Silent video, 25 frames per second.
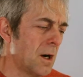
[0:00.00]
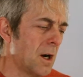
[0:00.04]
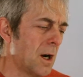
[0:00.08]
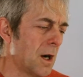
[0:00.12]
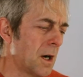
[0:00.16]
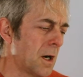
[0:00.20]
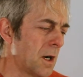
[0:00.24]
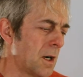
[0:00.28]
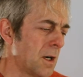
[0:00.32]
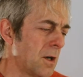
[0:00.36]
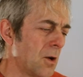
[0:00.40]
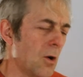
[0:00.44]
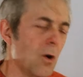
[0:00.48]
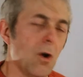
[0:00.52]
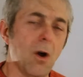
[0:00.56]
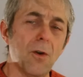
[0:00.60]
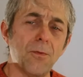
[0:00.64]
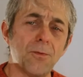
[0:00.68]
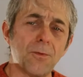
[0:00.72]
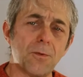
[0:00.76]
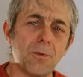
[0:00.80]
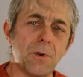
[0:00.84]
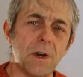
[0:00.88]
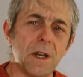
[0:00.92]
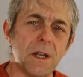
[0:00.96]
are
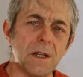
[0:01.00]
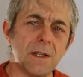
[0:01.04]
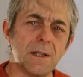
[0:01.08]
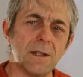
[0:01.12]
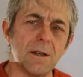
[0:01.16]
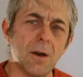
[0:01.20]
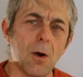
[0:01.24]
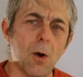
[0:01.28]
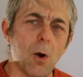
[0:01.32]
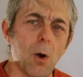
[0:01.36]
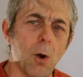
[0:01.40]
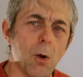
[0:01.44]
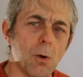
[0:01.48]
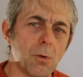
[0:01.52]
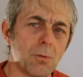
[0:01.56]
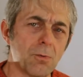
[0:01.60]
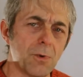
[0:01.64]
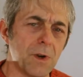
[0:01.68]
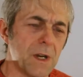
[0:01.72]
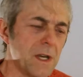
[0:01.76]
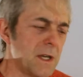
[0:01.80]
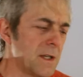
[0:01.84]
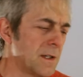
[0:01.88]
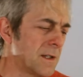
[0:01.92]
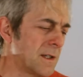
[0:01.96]
off-grid,
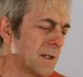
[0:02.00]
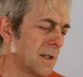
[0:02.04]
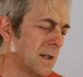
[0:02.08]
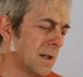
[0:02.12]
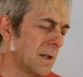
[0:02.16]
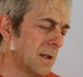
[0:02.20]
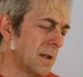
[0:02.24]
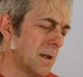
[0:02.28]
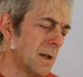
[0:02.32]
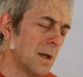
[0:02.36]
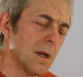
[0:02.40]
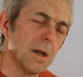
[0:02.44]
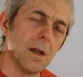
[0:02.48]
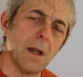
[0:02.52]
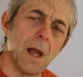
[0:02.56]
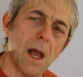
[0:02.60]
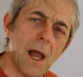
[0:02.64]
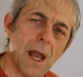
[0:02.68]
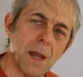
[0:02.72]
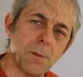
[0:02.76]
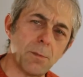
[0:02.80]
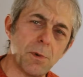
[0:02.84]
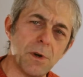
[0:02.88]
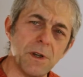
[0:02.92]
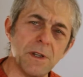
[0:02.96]
on-grid,
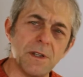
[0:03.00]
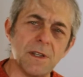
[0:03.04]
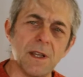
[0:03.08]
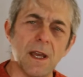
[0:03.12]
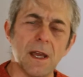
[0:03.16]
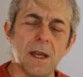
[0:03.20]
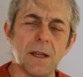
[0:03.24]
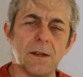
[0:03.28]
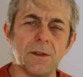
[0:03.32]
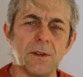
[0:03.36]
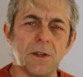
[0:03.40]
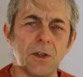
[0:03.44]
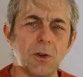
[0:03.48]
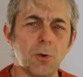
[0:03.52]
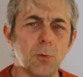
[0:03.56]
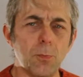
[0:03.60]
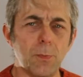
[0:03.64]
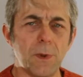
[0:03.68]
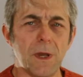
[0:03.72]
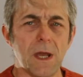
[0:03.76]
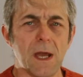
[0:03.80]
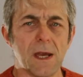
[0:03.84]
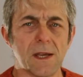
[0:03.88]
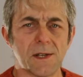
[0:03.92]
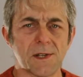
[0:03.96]
hybrid and
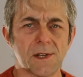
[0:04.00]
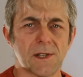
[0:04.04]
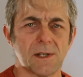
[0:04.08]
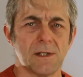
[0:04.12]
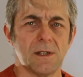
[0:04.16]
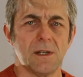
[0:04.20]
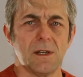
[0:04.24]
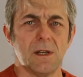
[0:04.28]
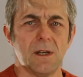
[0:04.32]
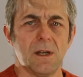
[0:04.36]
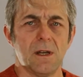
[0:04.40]
UPS.